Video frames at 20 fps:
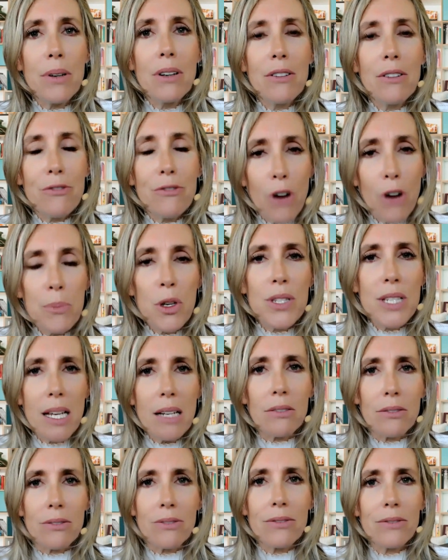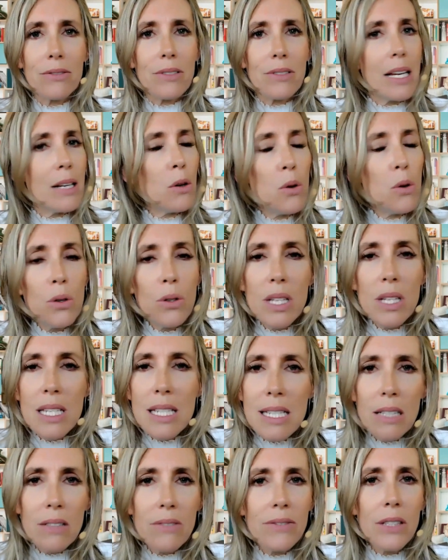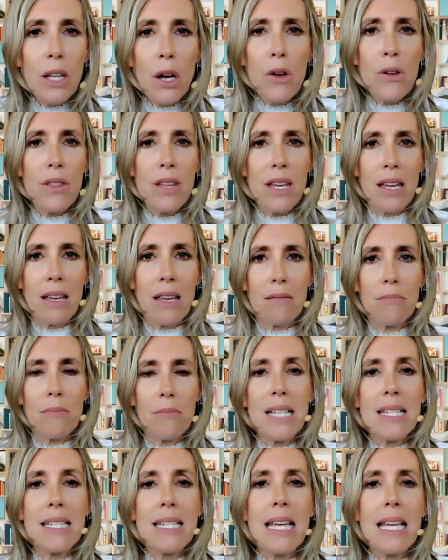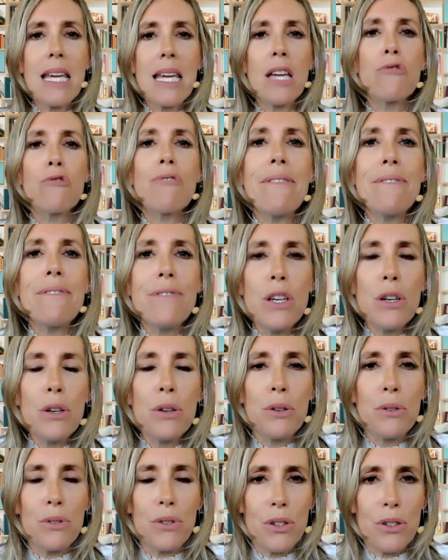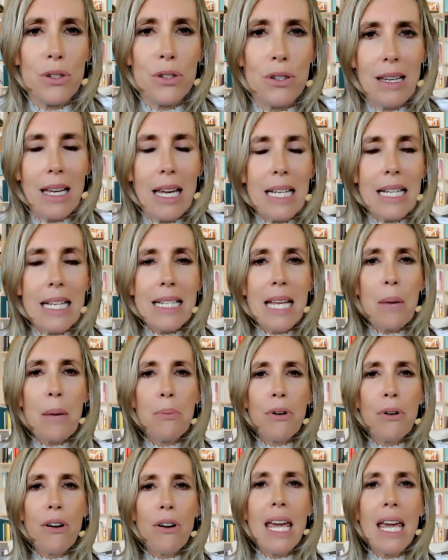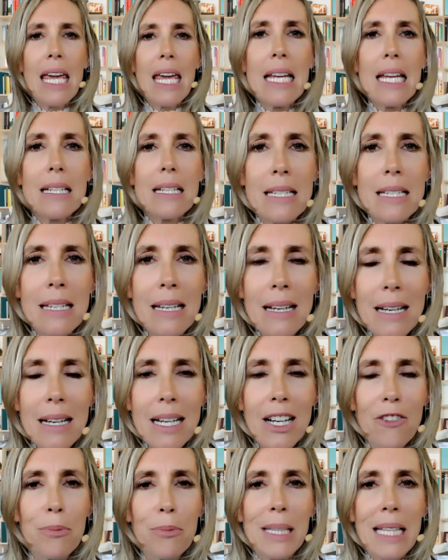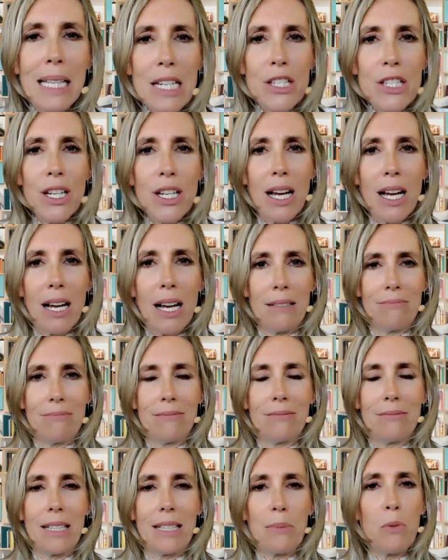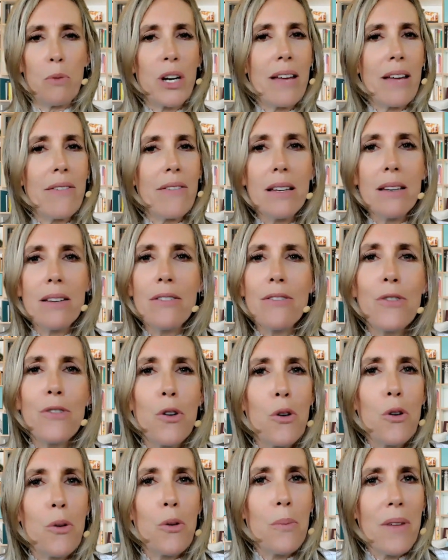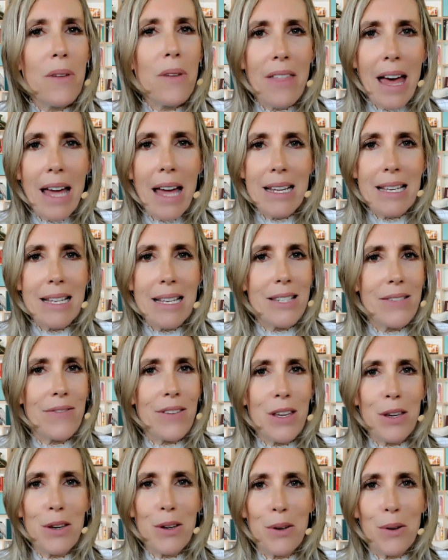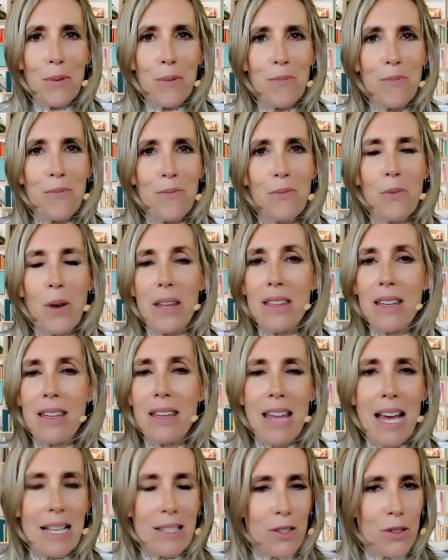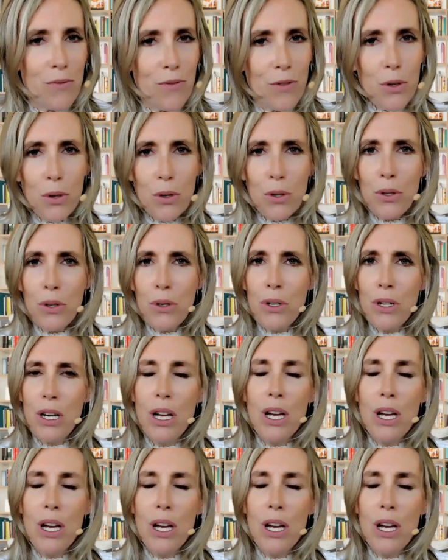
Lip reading: from yourself and all the self-loathing by seeking refuge in a temporary hit of pleasure in whatever form that is for you, whether that's food,